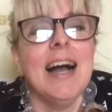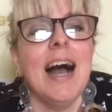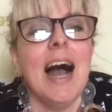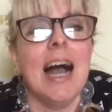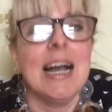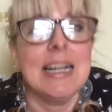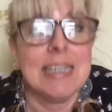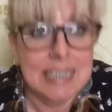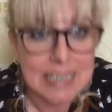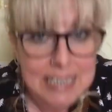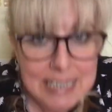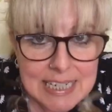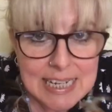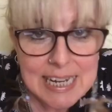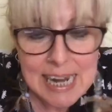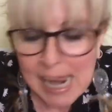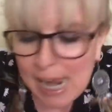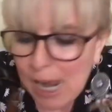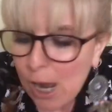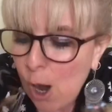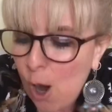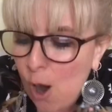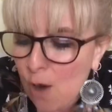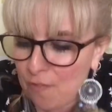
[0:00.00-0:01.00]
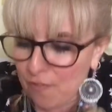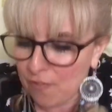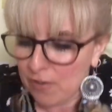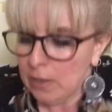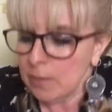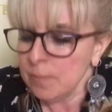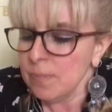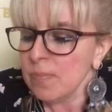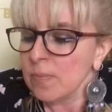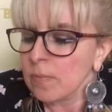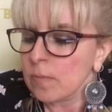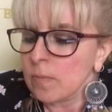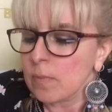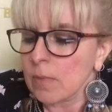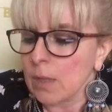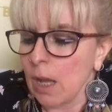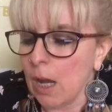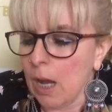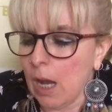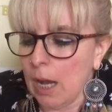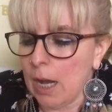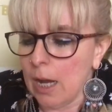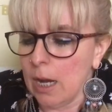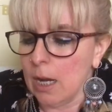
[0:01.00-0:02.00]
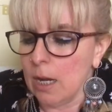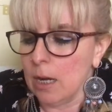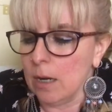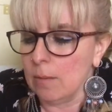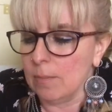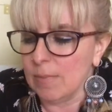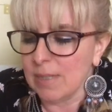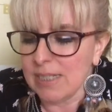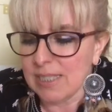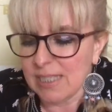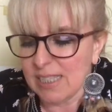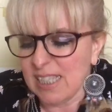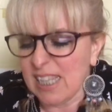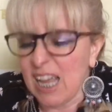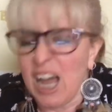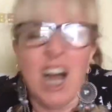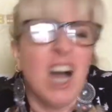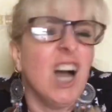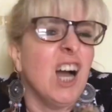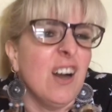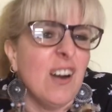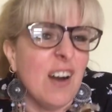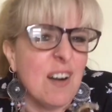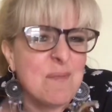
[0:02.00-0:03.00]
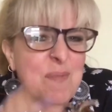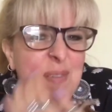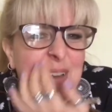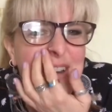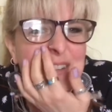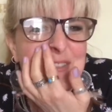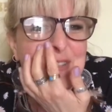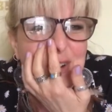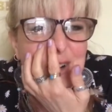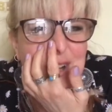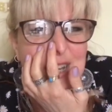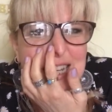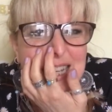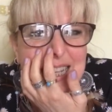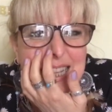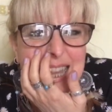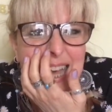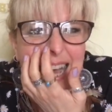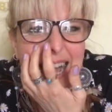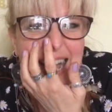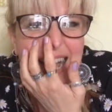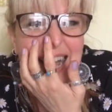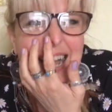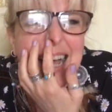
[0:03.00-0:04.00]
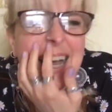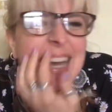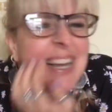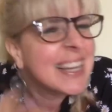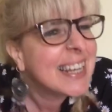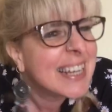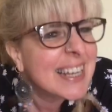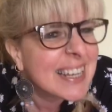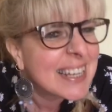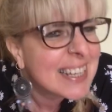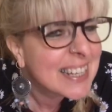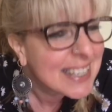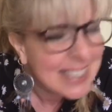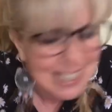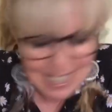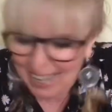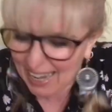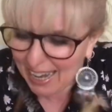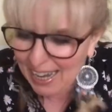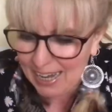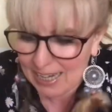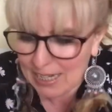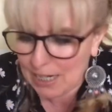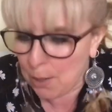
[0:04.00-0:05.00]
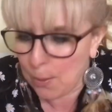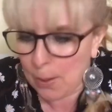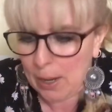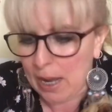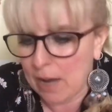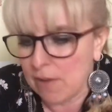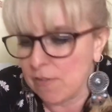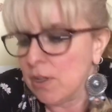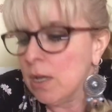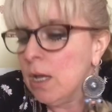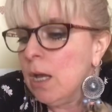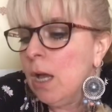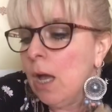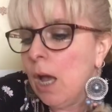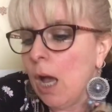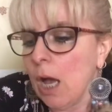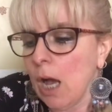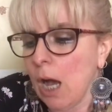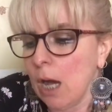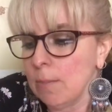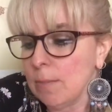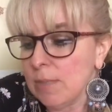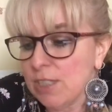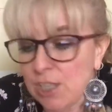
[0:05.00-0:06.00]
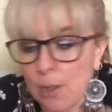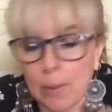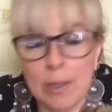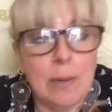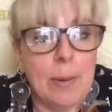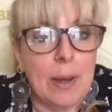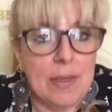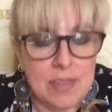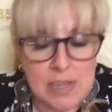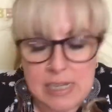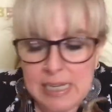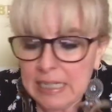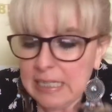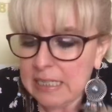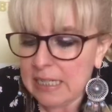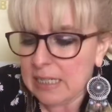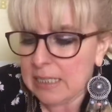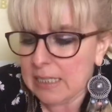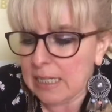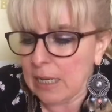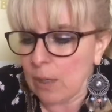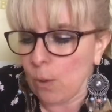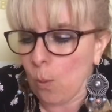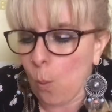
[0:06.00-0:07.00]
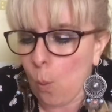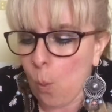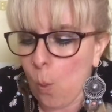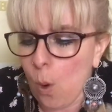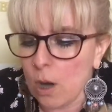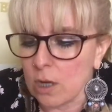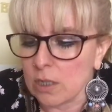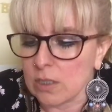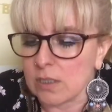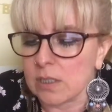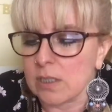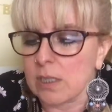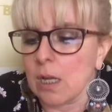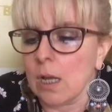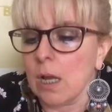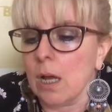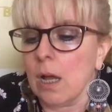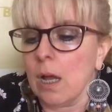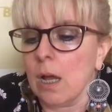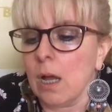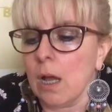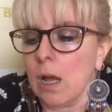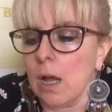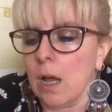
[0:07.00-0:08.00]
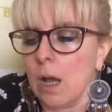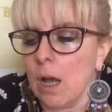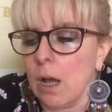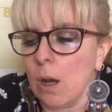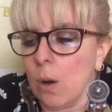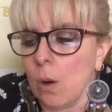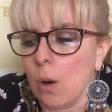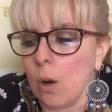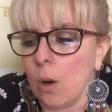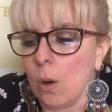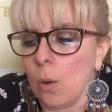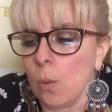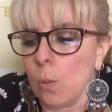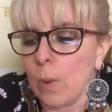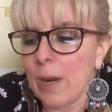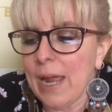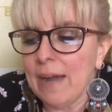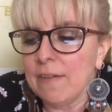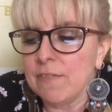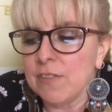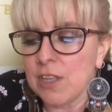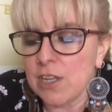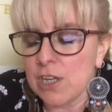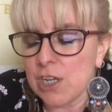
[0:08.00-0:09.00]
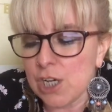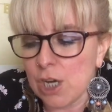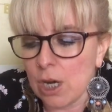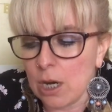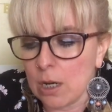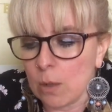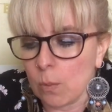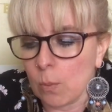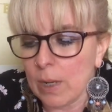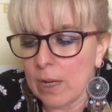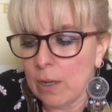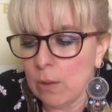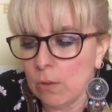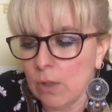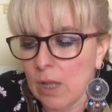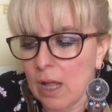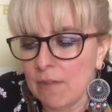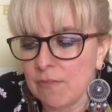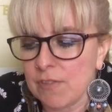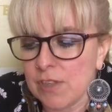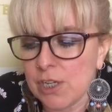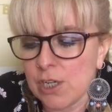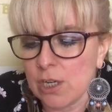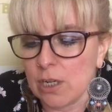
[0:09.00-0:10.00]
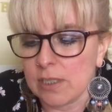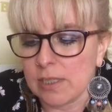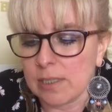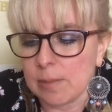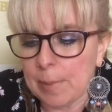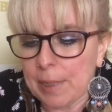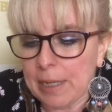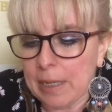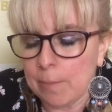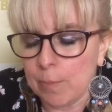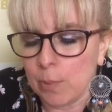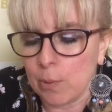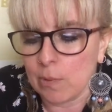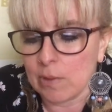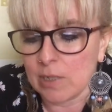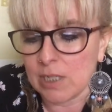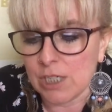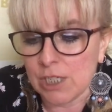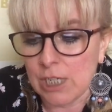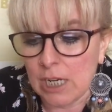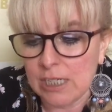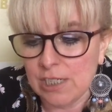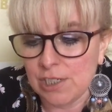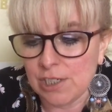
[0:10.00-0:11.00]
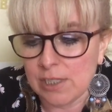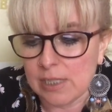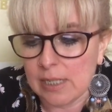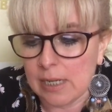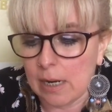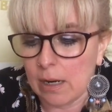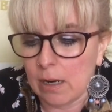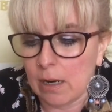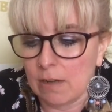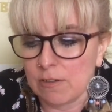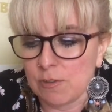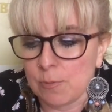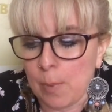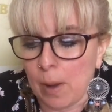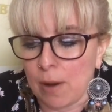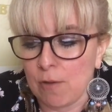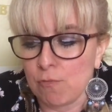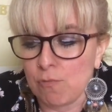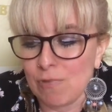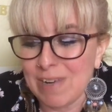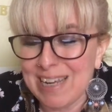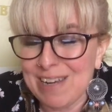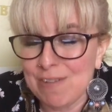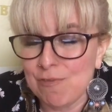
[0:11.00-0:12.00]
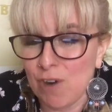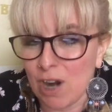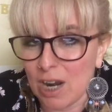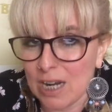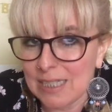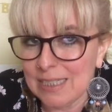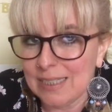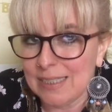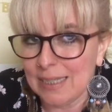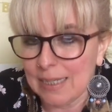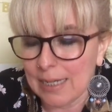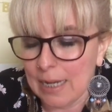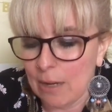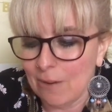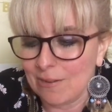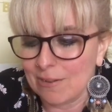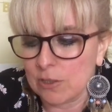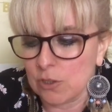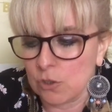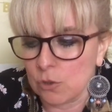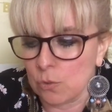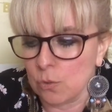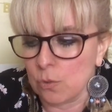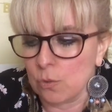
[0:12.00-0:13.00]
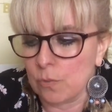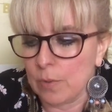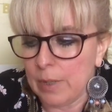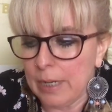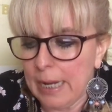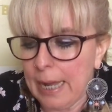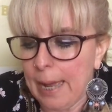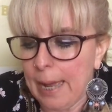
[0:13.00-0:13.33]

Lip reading: I needed a day off. So I've been avoiding that. Yeah, I know I have. So anyway, the ding ding ding was, we all have the chance to make important changes in our lives by rewriting our story